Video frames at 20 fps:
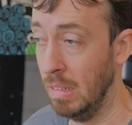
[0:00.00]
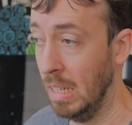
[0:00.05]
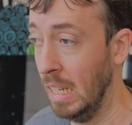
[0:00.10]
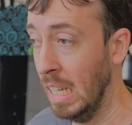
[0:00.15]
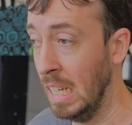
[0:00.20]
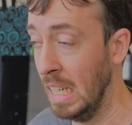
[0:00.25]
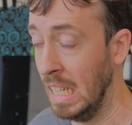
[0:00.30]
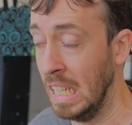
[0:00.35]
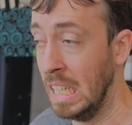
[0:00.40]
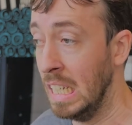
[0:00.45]

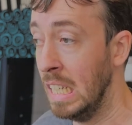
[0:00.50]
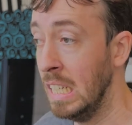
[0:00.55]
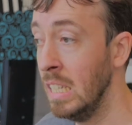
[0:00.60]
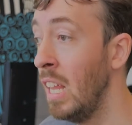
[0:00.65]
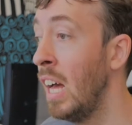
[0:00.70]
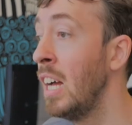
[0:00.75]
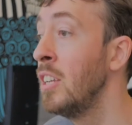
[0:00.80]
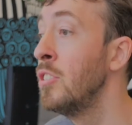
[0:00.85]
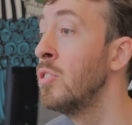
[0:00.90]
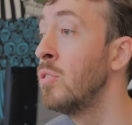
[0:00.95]
an
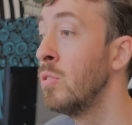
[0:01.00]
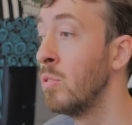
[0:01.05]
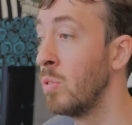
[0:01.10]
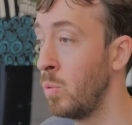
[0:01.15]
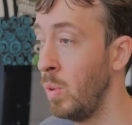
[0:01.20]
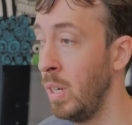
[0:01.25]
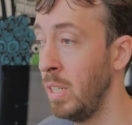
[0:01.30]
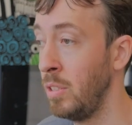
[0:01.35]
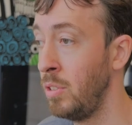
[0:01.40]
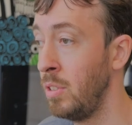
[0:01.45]
ideological
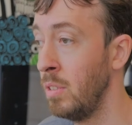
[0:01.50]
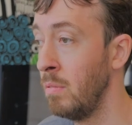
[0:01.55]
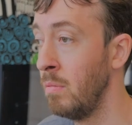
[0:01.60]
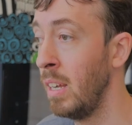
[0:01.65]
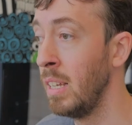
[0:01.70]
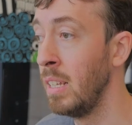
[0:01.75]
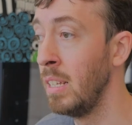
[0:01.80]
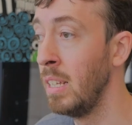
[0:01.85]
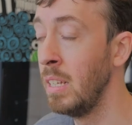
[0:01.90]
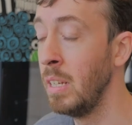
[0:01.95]
question,
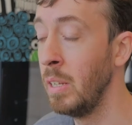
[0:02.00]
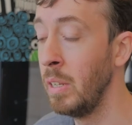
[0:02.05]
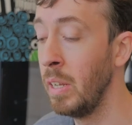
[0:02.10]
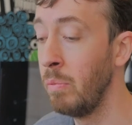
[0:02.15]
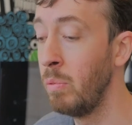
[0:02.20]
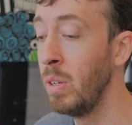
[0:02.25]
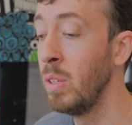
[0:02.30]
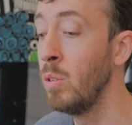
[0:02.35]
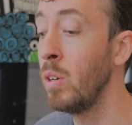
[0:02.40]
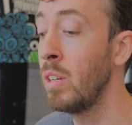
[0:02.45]
right? And
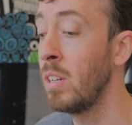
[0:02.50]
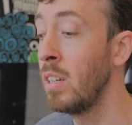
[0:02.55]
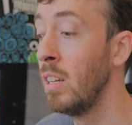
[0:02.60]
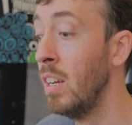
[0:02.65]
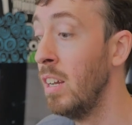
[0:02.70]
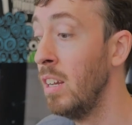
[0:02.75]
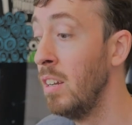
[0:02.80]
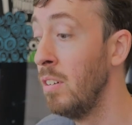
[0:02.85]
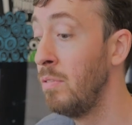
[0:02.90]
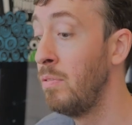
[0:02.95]
if we look
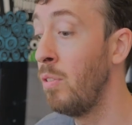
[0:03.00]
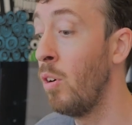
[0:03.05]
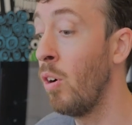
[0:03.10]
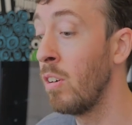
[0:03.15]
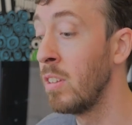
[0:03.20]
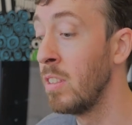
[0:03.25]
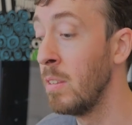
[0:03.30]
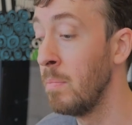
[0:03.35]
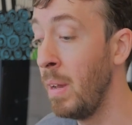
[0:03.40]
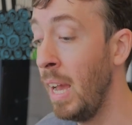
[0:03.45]
far
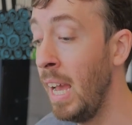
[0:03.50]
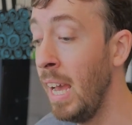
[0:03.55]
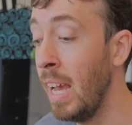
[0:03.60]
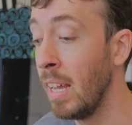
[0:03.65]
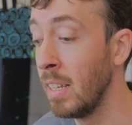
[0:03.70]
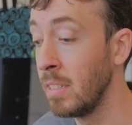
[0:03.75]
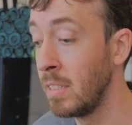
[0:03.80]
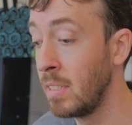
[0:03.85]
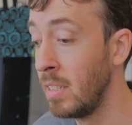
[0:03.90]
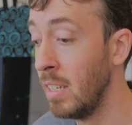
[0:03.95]
in the
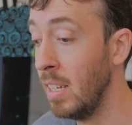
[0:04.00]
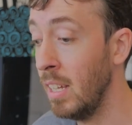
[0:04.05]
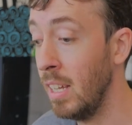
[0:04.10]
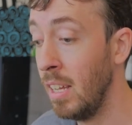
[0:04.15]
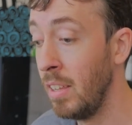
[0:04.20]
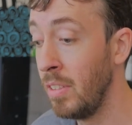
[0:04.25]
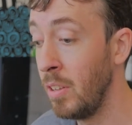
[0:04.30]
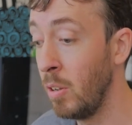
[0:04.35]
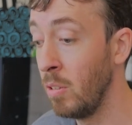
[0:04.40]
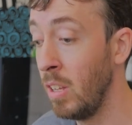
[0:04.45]
past,
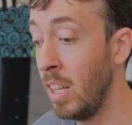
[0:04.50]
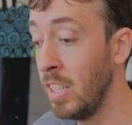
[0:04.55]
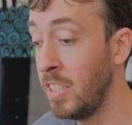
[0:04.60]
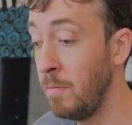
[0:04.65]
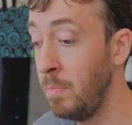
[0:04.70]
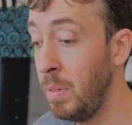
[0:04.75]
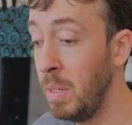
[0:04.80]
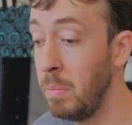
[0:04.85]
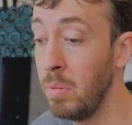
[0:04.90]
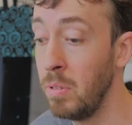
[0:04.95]
there are lots
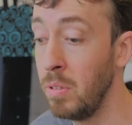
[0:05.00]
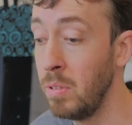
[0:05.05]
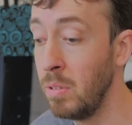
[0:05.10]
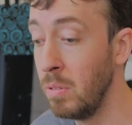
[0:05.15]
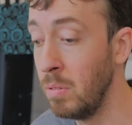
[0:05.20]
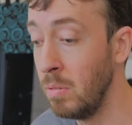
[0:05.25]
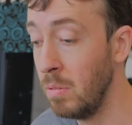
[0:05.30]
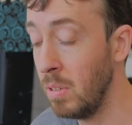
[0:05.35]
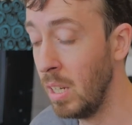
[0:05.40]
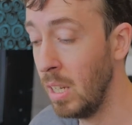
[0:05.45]
of people
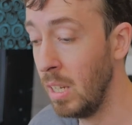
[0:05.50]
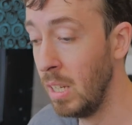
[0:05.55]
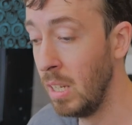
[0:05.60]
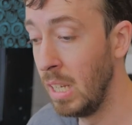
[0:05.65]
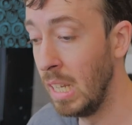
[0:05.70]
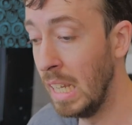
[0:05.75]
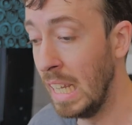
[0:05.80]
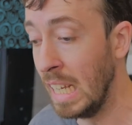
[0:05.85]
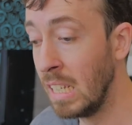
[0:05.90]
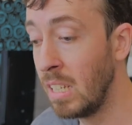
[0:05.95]
who
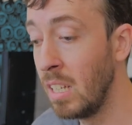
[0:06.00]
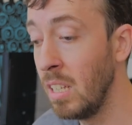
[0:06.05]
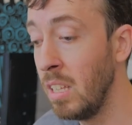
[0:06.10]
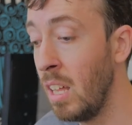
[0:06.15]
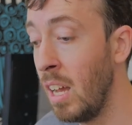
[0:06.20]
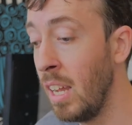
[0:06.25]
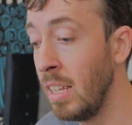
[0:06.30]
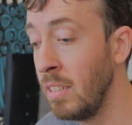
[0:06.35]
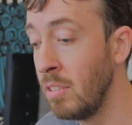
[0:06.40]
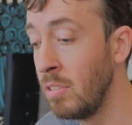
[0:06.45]

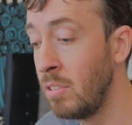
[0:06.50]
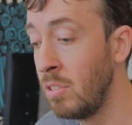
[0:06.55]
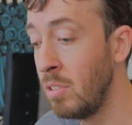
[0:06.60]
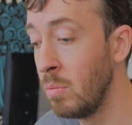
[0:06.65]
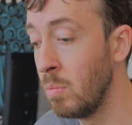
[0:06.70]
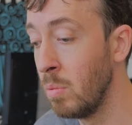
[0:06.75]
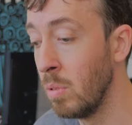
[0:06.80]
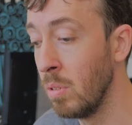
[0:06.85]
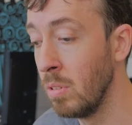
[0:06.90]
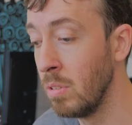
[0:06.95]
inclined
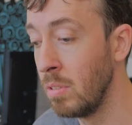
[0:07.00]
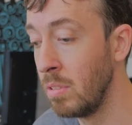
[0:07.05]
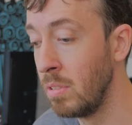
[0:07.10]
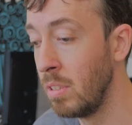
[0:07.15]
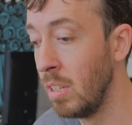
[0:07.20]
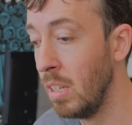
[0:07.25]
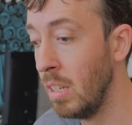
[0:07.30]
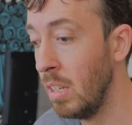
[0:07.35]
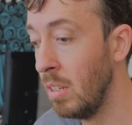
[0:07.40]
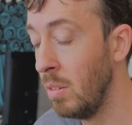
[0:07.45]
towards
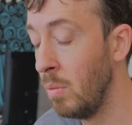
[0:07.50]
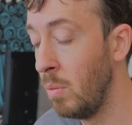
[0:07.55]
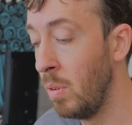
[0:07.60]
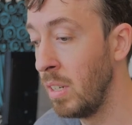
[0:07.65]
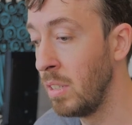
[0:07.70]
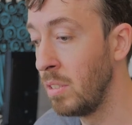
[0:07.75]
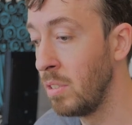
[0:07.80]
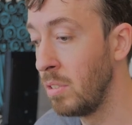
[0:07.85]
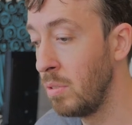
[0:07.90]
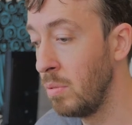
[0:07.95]

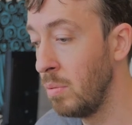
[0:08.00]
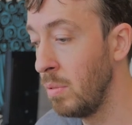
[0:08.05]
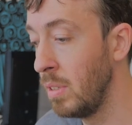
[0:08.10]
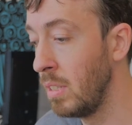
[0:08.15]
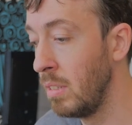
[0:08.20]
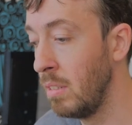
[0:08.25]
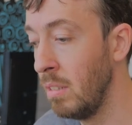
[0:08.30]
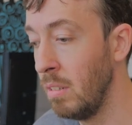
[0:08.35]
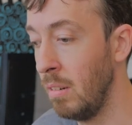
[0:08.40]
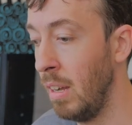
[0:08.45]
wanting to
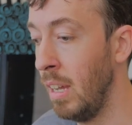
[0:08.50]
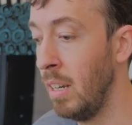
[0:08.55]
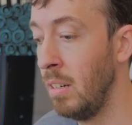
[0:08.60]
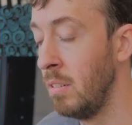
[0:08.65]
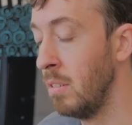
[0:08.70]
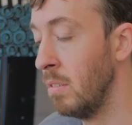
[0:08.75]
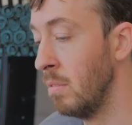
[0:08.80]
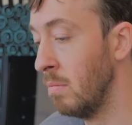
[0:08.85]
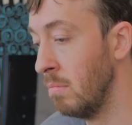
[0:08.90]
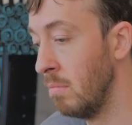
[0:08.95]
treat, you know, I don't
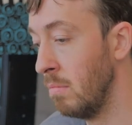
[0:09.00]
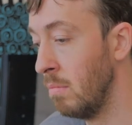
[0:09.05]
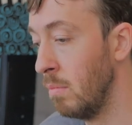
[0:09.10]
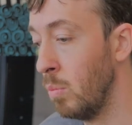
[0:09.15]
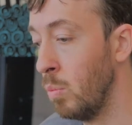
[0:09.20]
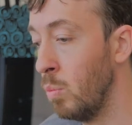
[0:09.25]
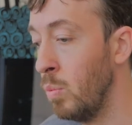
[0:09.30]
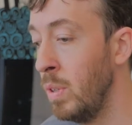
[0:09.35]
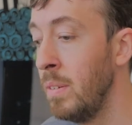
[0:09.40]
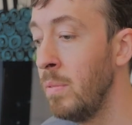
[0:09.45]
know,
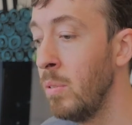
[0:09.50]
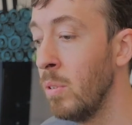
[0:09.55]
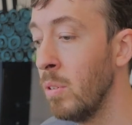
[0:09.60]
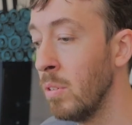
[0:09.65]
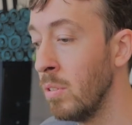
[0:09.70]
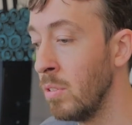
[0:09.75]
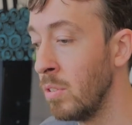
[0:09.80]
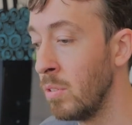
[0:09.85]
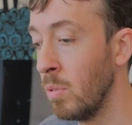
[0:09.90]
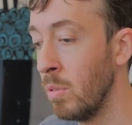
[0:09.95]

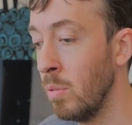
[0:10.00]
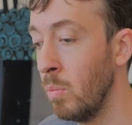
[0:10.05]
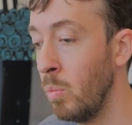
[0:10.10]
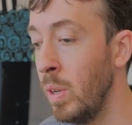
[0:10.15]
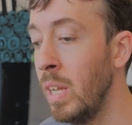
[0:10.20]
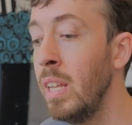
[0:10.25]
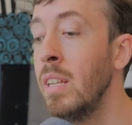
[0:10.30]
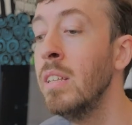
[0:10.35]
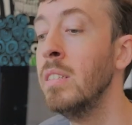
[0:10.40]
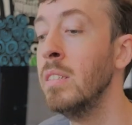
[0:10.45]
rivers or
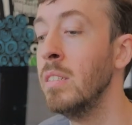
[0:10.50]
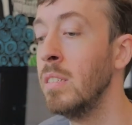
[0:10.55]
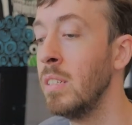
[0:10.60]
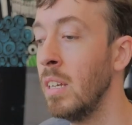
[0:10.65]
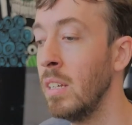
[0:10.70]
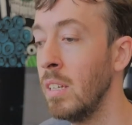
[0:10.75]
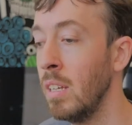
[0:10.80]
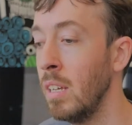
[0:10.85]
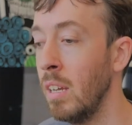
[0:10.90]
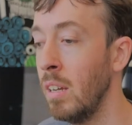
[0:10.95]
winds
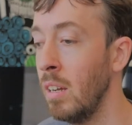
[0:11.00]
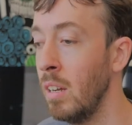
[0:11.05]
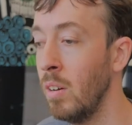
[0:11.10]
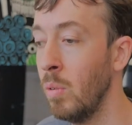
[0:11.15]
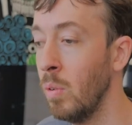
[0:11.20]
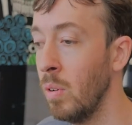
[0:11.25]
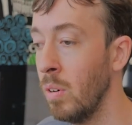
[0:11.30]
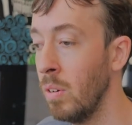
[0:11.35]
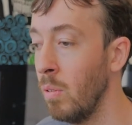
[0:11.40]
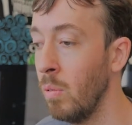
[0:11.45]

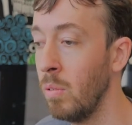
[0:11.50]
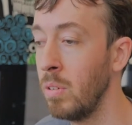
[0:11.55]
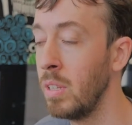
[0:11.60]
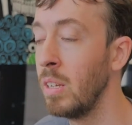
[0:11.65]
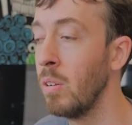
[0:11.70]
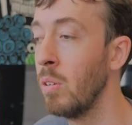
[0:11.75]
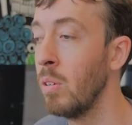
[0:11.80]
or the